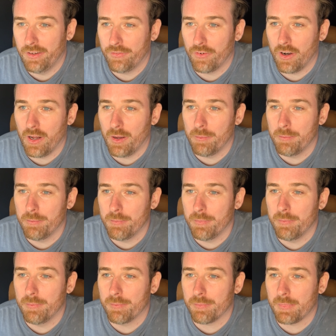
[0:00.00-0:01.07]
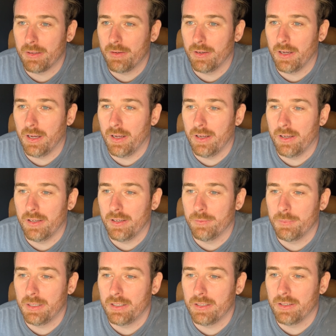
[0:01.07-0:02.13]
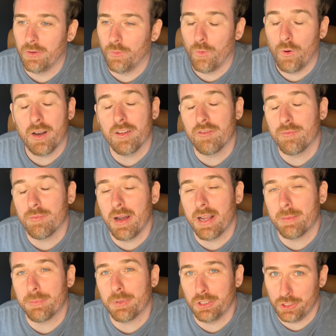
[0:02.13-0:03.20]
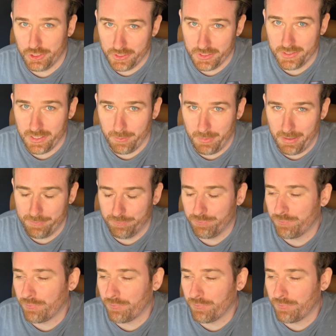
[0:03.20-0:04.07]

from one of my purchases I made,